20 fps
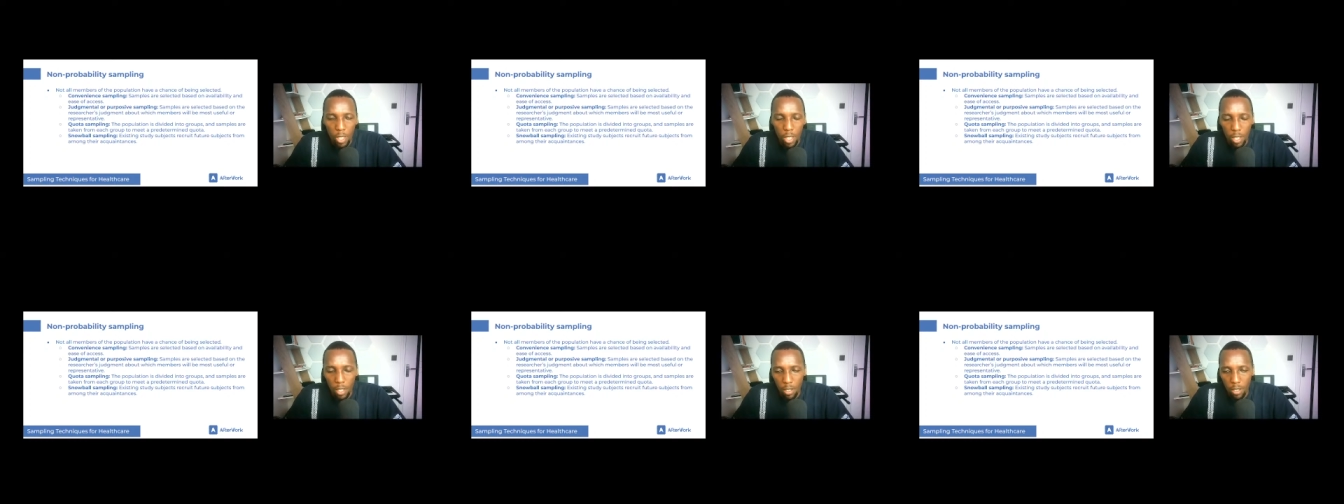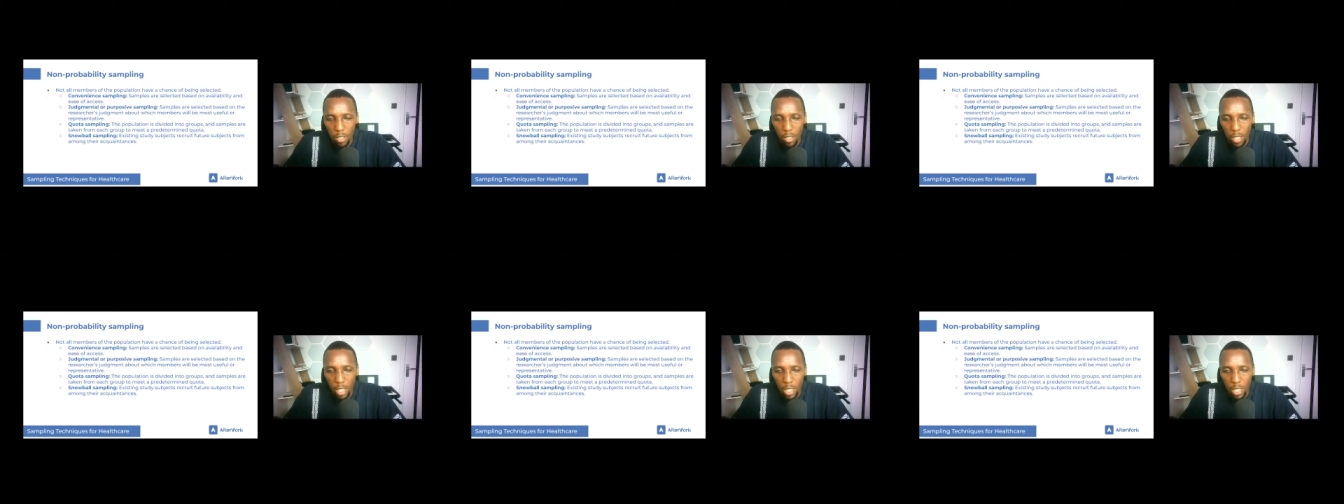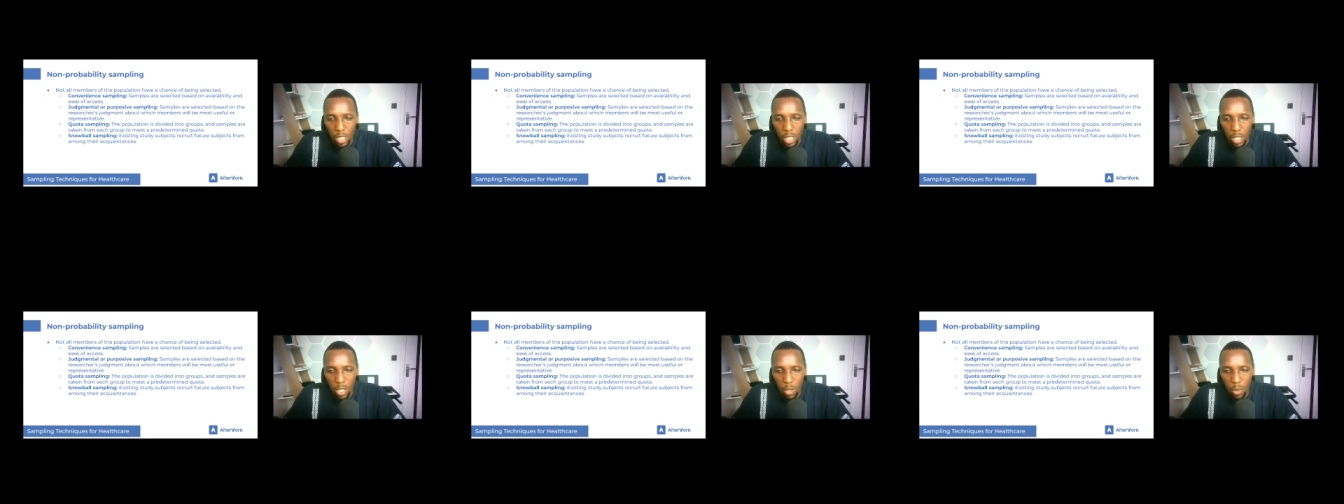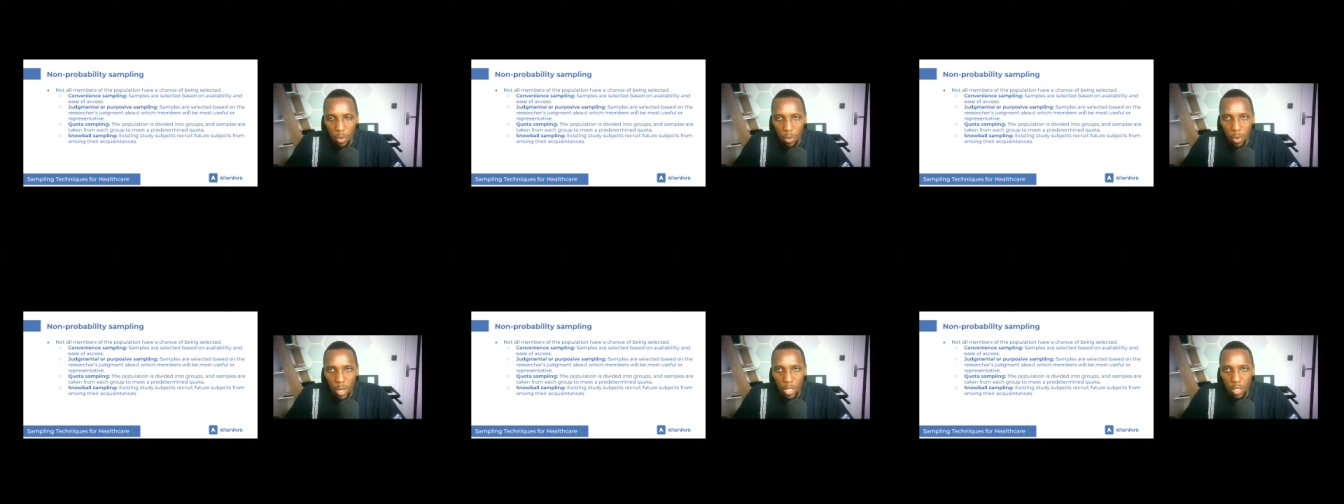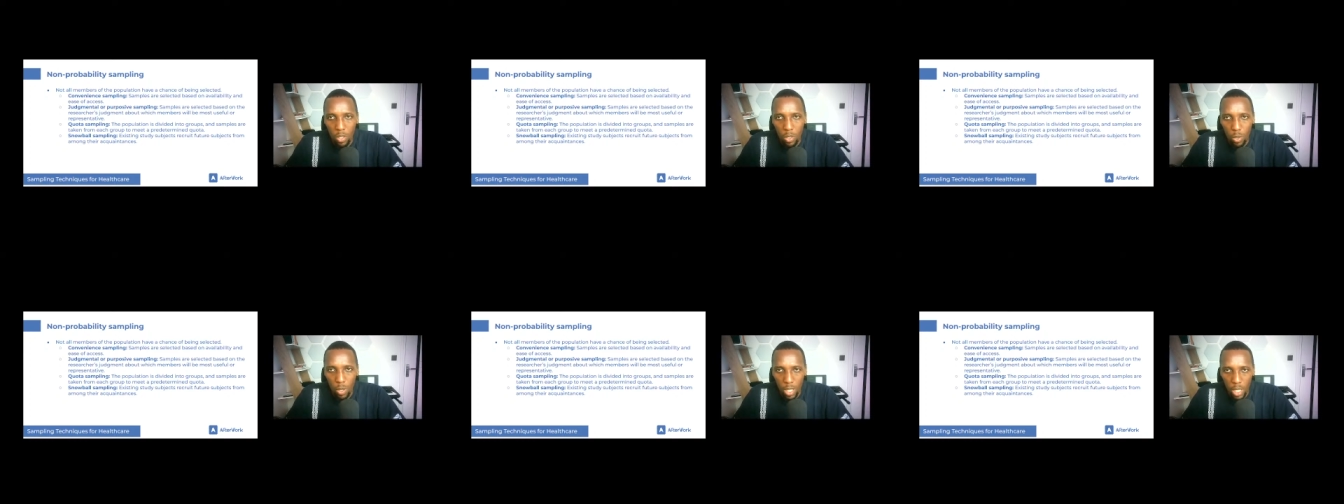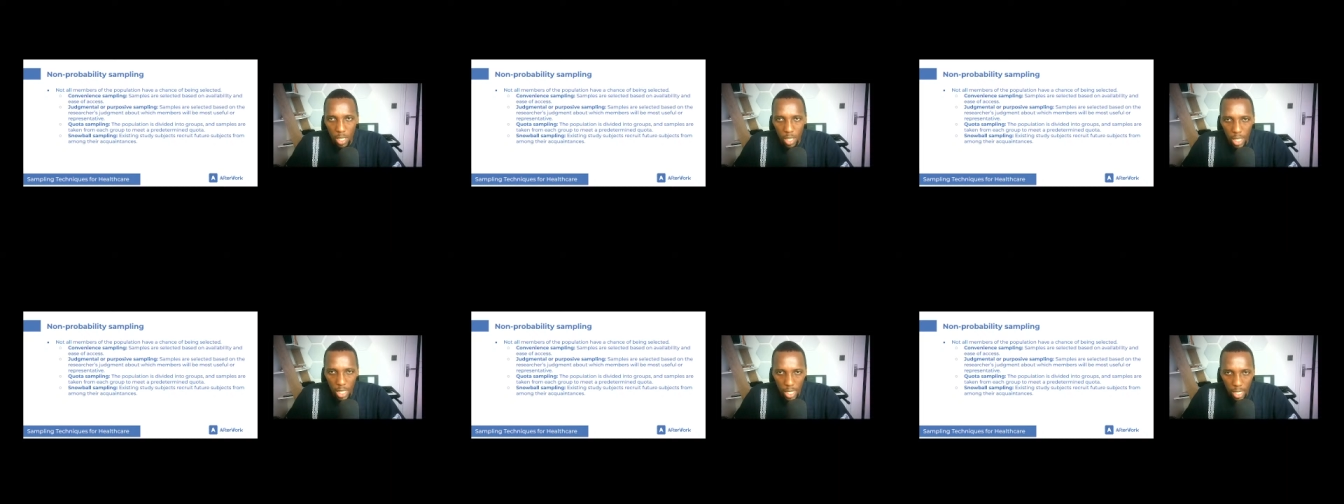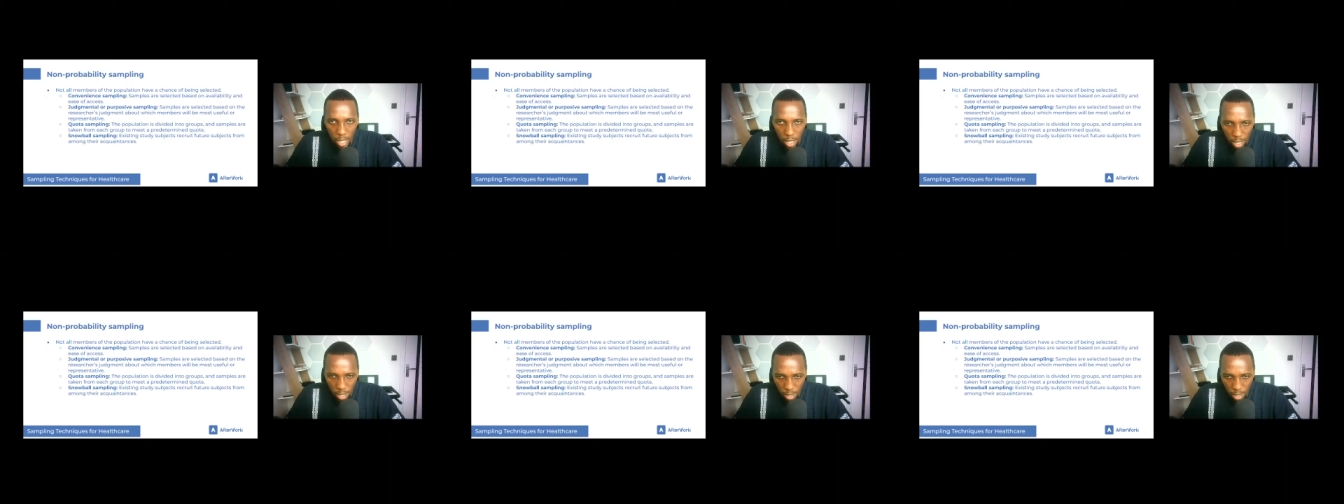a researcher wants to
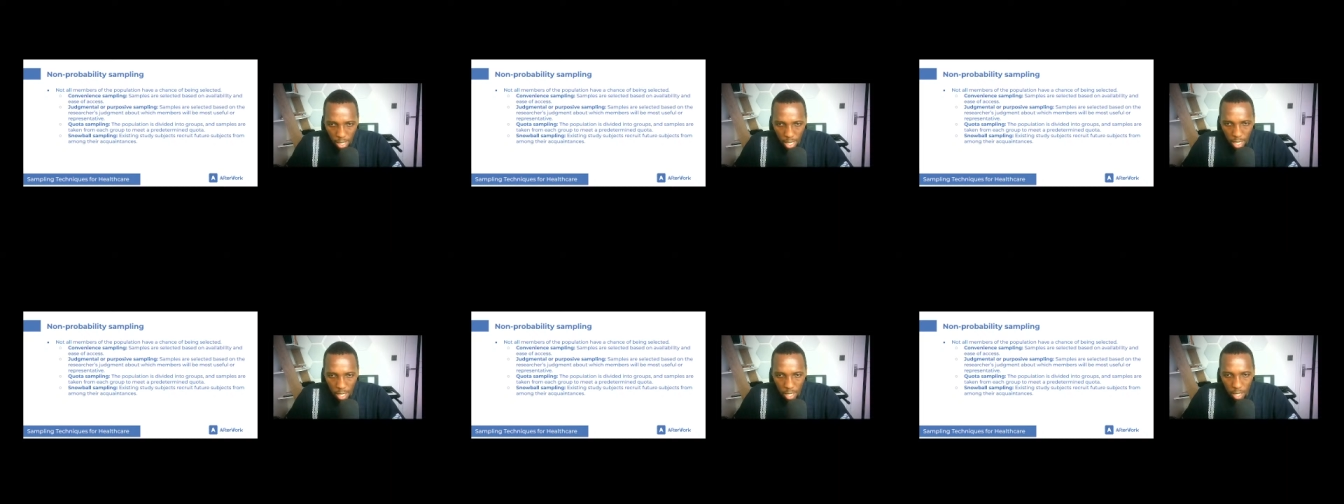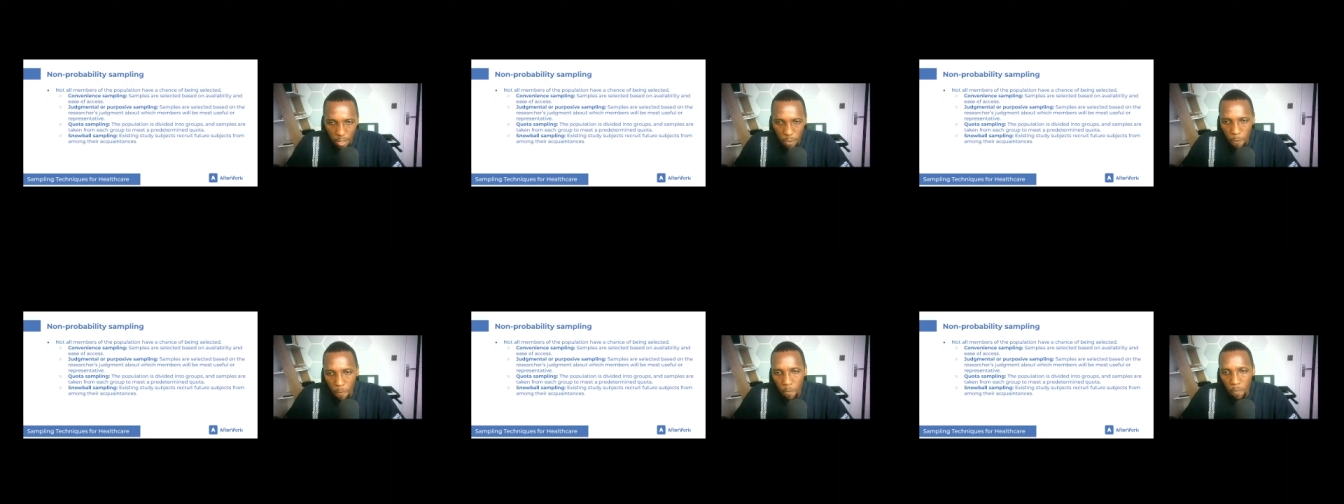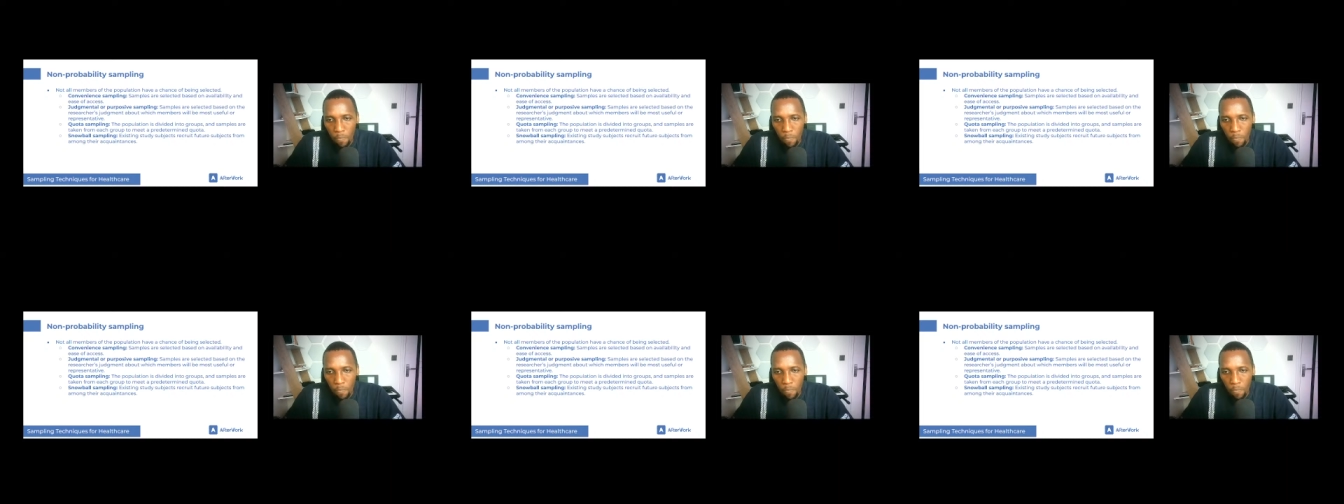undertake a study